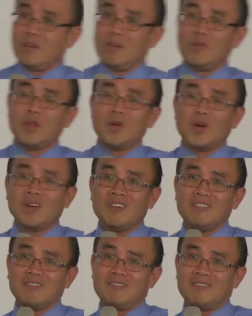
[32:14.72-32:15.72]
we
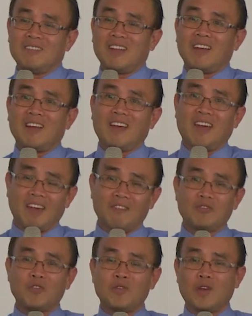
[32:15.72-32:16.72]
don't
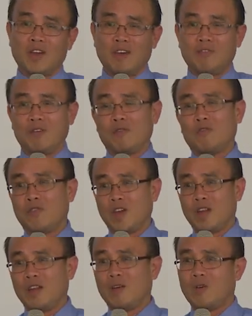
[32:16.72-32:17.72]
have to have a
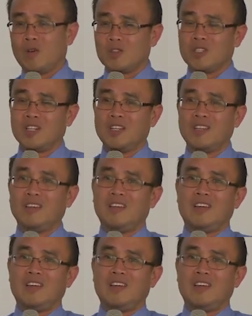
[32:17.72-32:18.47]
very costly